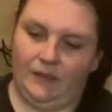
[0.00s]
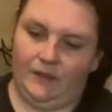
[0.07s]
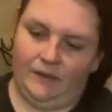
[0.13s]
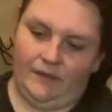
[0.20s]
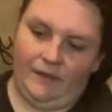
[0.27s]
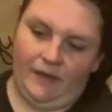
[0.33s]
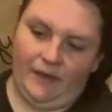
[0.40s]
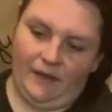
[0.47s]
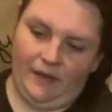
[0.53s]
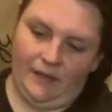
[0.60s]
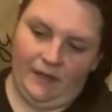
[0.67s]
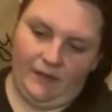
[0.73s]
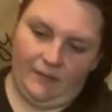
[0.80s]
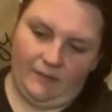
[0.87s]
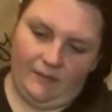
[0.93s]
All right,
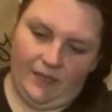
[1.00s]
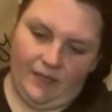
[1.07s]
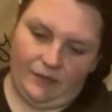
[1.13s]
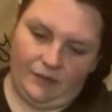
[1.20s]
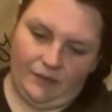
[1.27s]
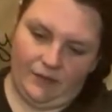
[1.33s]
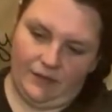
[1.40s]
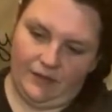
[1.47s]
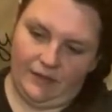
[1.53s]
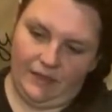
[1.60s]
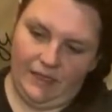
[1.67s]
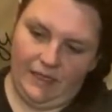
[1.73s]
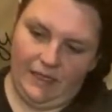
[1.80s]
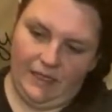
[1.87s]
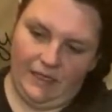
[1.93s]
make sure it's
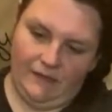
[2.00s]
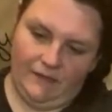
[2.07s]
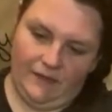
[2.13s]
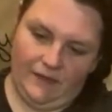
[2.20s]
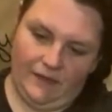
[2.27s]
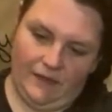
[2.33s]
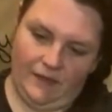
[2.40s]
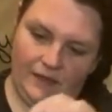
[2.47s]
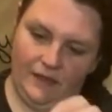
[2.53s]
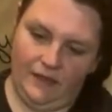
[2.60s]
even.